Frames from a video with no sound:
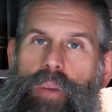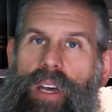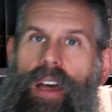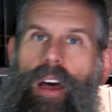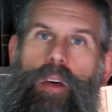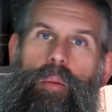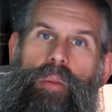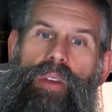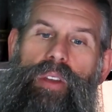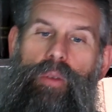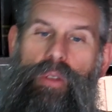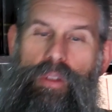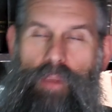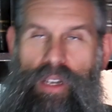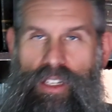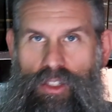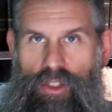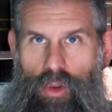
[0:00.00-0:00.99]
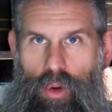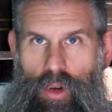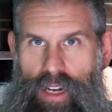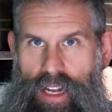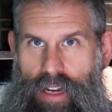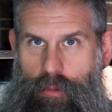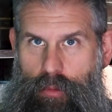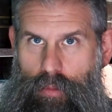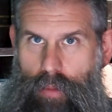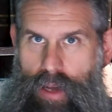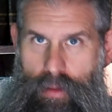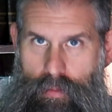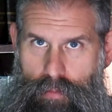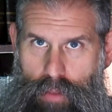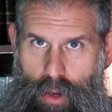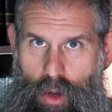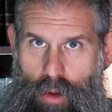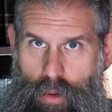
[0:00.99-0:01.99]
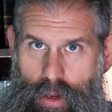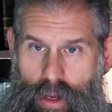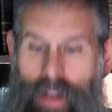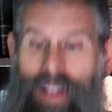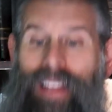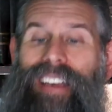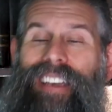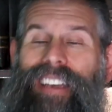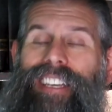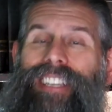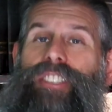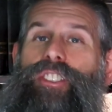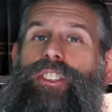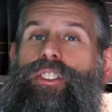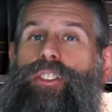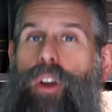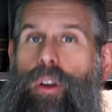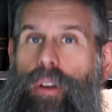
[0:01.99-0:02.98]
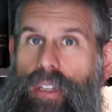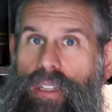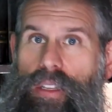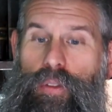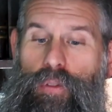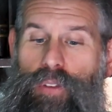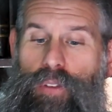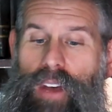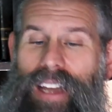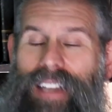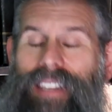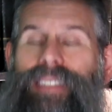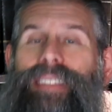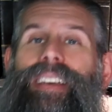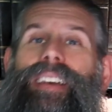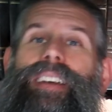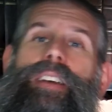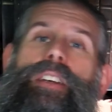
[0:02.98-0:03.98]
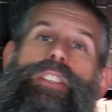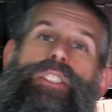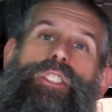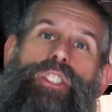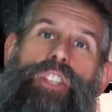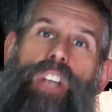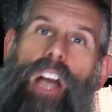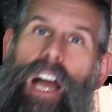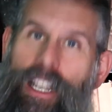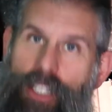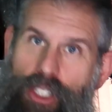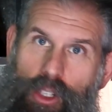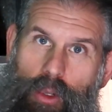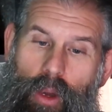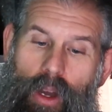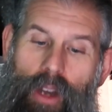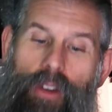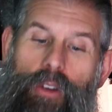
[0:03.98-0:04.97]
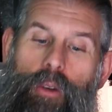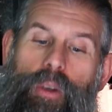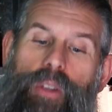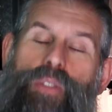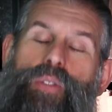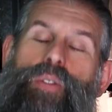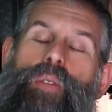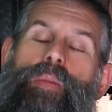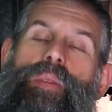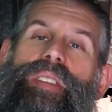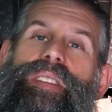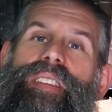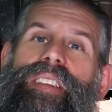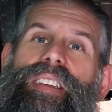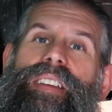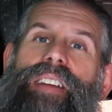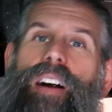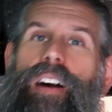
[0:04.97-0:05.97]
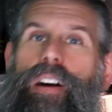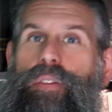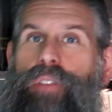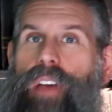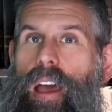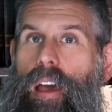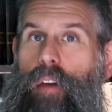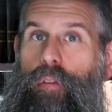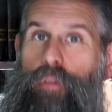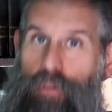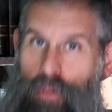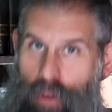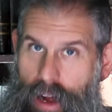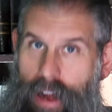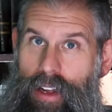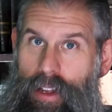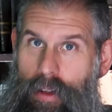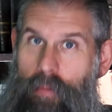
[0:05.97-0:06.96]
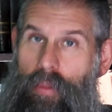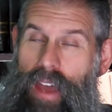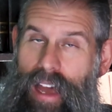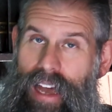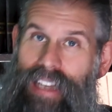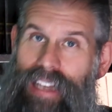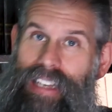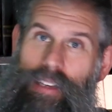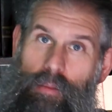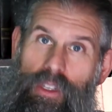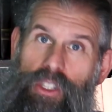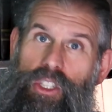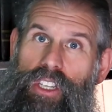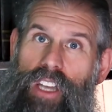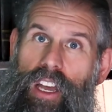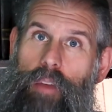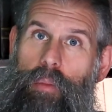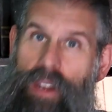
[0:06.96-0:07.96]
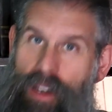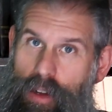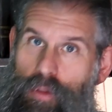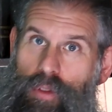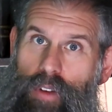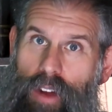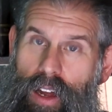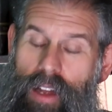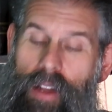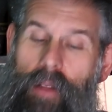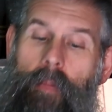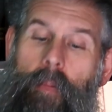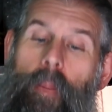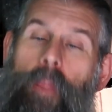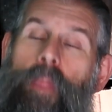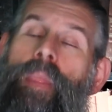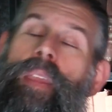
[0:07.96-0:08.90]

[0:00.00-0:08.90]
bechalbi, with my sword and my bow, he started the fight. Joshua, who was from the seed of Ephraim, i.e. Mashiach ben Ephraim,